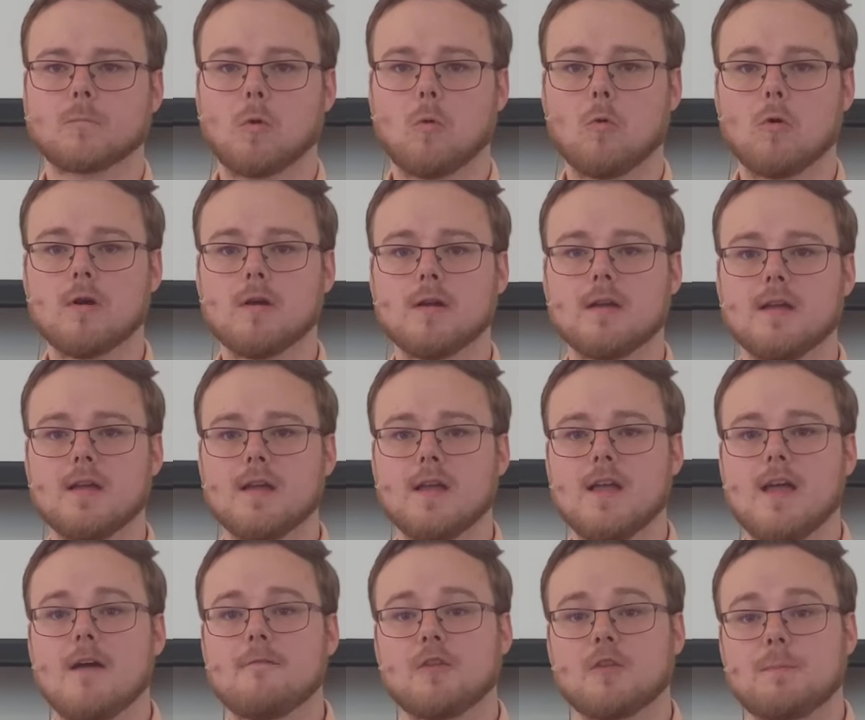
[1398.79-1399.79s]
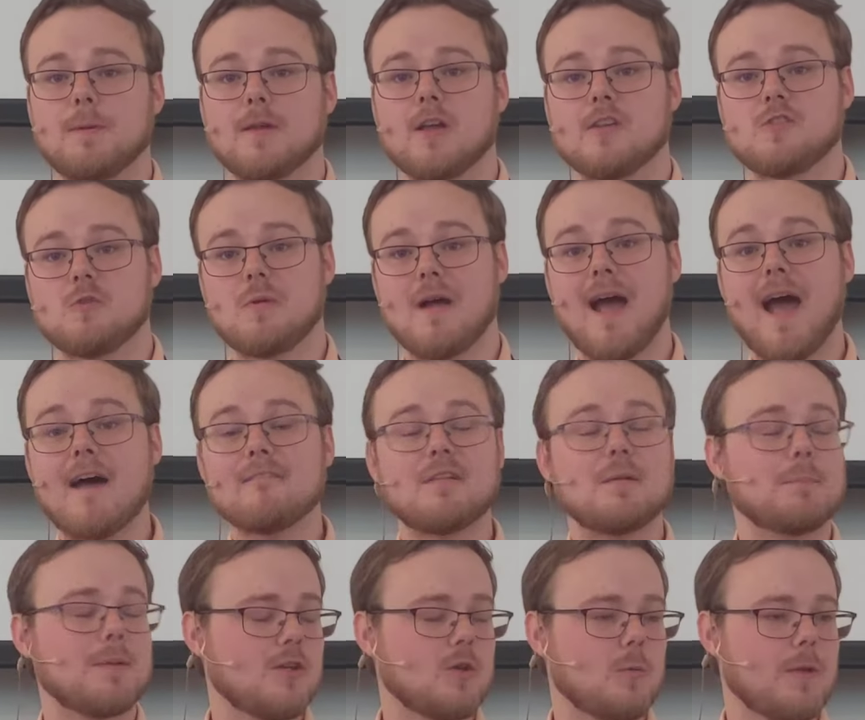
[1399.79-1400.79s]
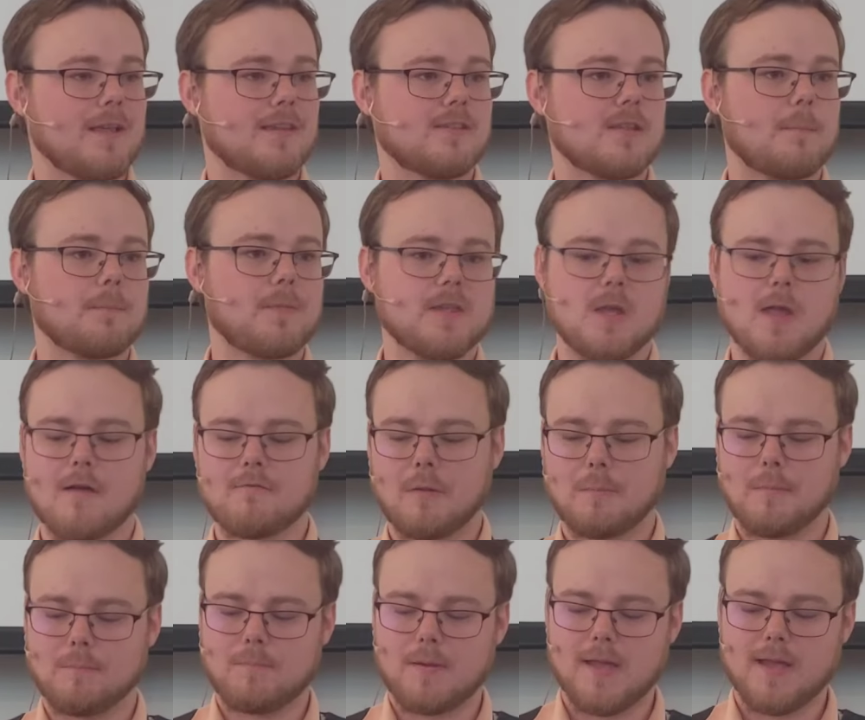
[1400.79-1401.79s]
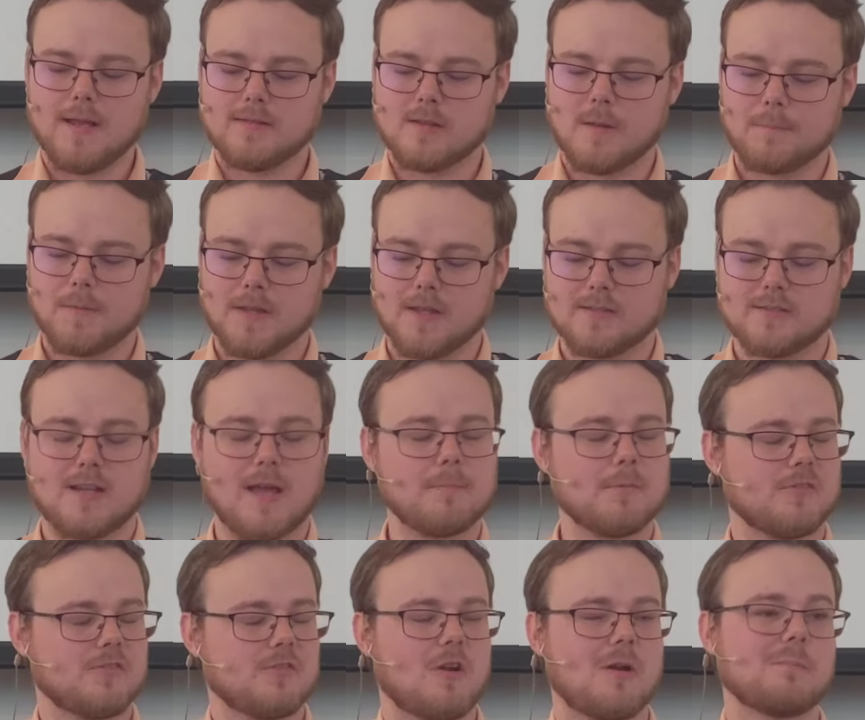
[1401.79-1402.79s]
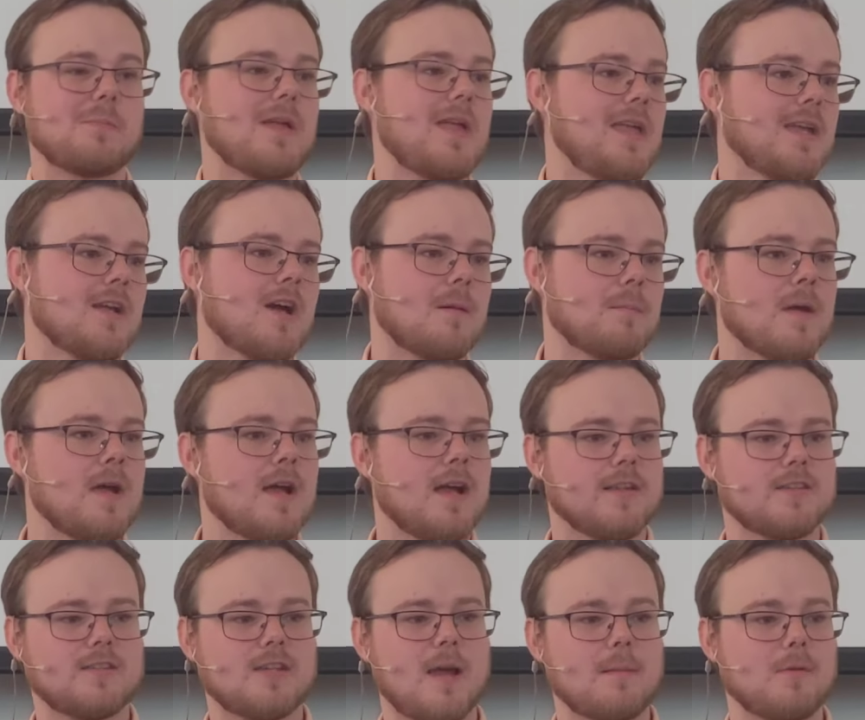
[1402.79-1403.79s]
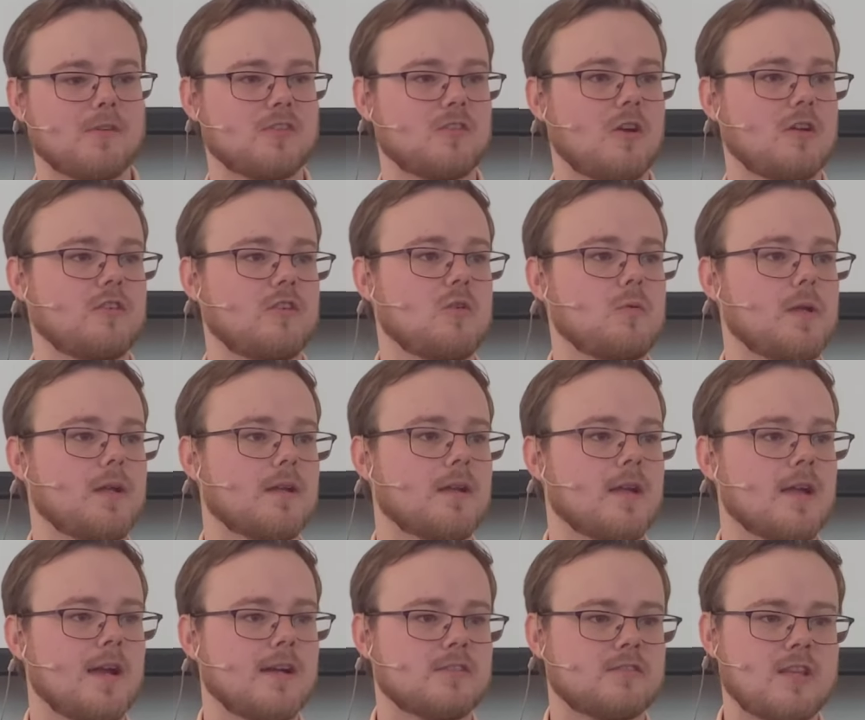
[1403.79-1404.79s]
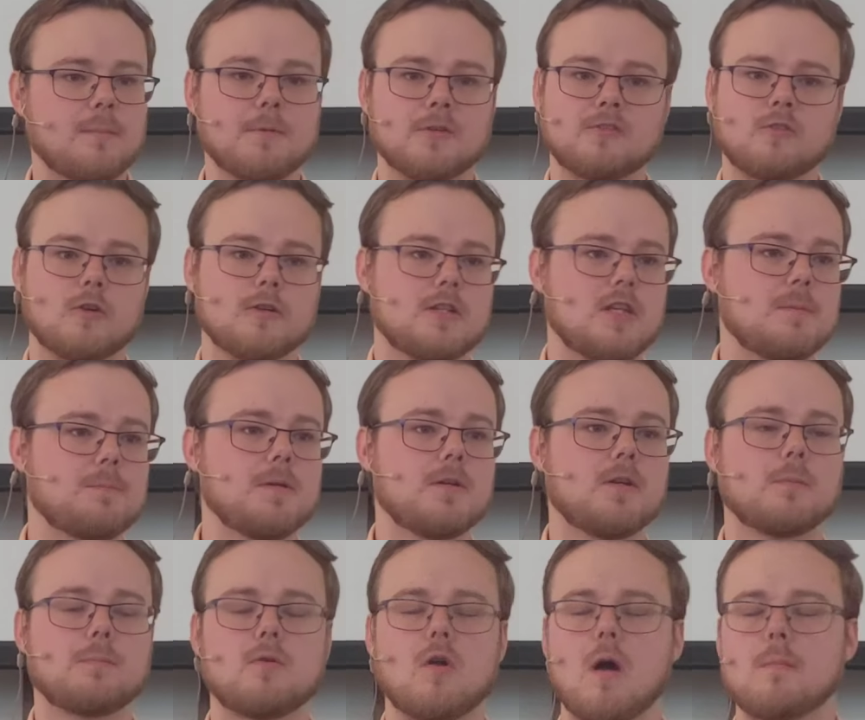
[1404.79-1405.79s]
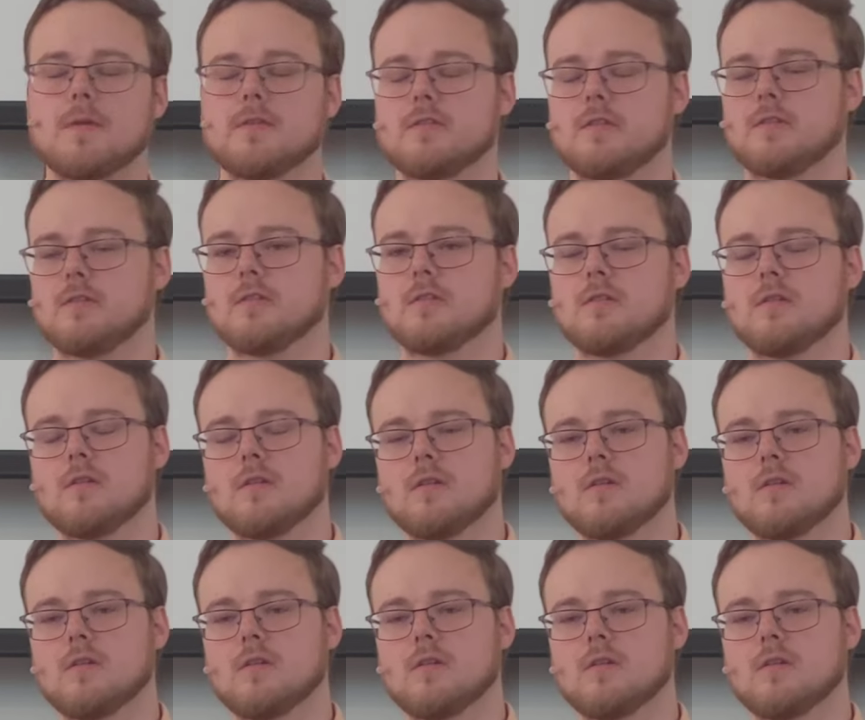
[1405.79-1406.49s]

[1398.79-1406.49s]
Or if it's because you haven't been doing something, you haven't been paying something, it's time to start paying up. It's time to start doing. It's time to start keeping your promises.